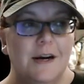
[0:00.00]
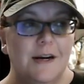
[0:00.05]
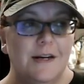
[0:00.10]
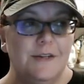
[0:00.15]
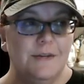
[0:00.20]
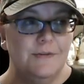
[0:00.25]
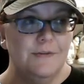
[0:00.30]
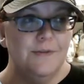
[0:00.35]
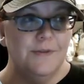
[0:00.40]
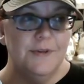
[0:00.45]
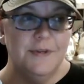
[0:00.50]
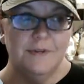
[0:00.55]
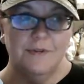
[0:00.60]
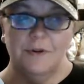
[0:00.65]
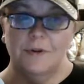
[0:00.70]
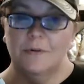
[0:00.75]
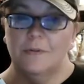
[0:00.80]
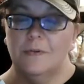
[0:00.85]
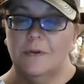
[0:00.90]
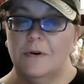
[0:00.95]
I don't think
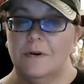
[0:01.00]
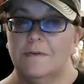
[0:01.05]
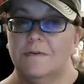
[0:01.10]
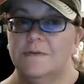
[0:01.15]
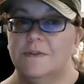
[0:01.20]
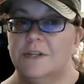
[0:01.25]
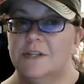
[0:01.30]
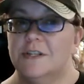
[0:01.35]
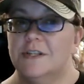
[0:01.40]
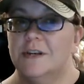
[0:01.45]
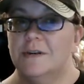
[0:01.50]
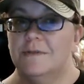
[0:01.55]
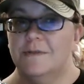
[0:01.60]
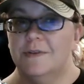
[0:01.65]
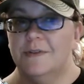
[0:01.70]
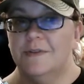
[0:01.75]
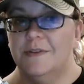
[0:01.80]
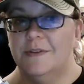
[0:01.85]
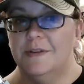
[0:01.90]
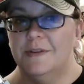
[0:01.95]
they're worth just
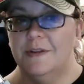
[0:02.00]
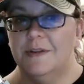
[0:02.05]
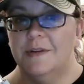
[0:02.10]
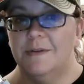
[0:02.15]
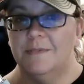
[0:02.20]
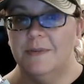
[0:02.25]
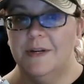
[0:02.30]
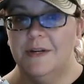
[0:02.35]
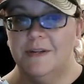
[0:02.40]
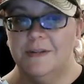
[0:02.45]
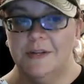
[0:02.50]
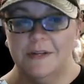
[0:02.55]
everything they demand.